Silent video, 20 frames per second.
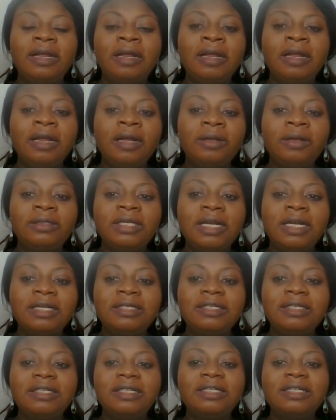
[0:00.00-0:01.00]
Health
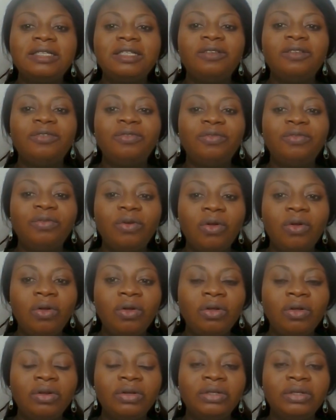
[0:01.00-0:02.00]
has
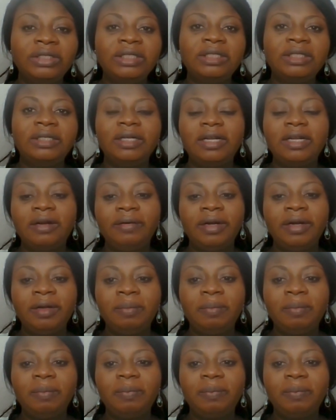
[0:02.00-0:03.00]
64
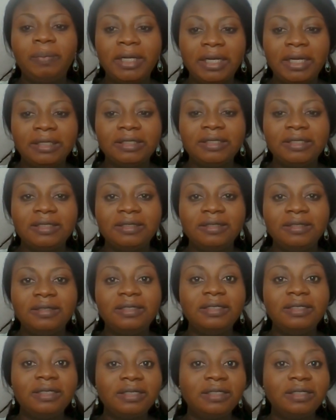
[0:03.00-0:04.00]
career paths,
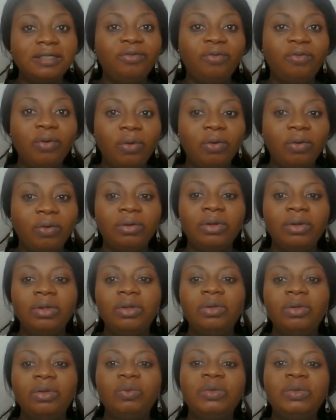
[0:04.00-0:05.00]
64
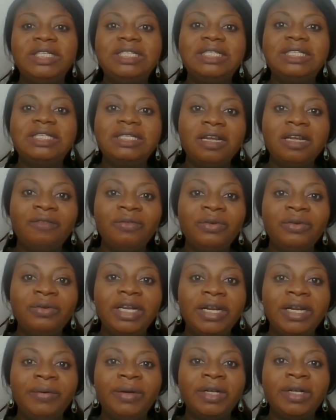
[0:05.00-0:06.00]
with 7
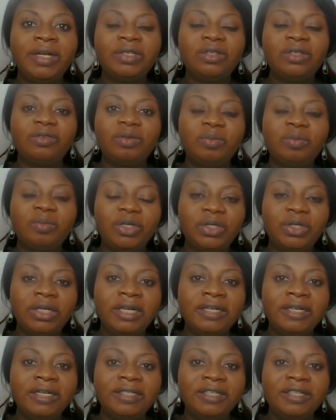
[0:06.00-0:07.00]
areas of
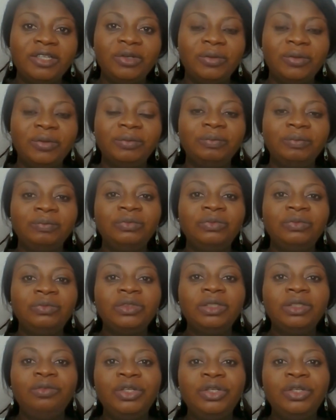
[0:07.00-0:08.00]
specialization.
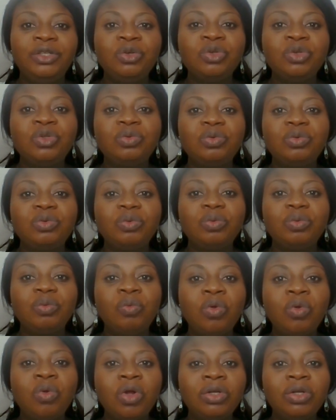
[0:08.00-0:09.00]
Videos
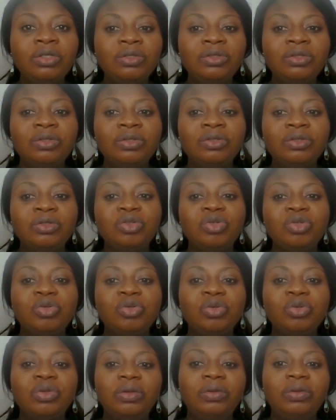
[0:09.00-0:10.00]
1
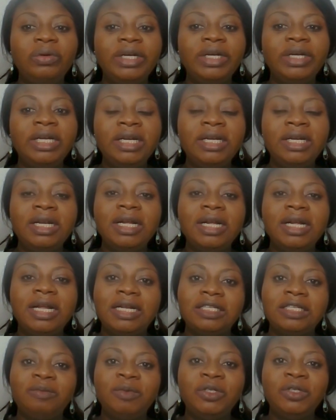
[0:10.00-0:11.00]
to 3
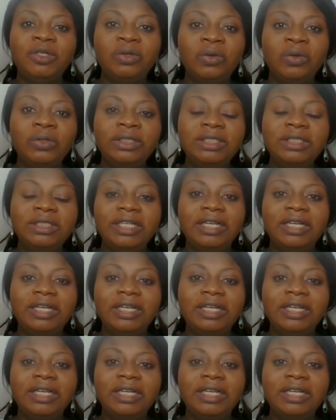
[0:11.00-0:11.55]
has been done.